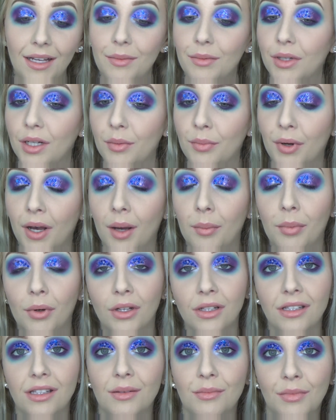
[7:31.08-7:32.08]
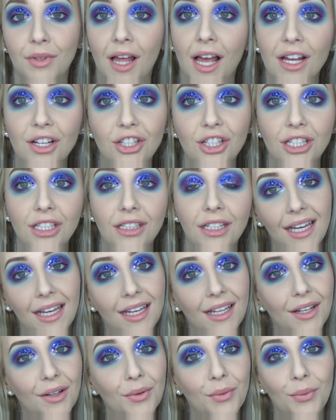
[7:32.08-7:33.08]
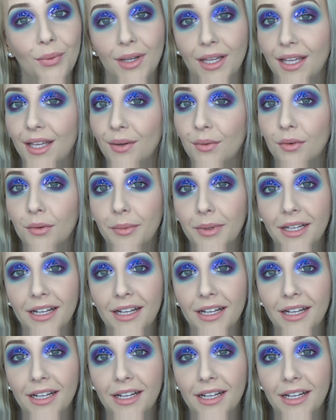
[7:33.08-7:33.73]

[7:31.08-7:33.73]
am going to pop on some lashes and we will be